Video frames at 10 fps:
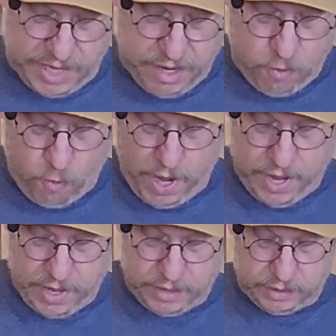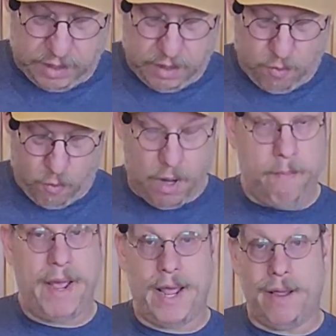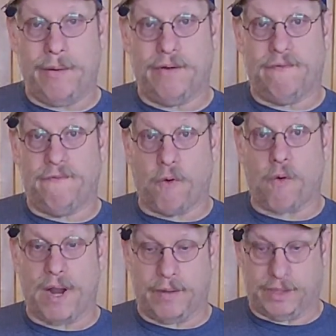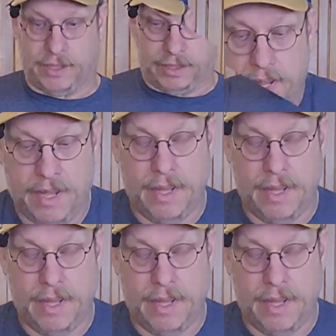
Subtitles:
it weighs 1 pound, 4 ounces.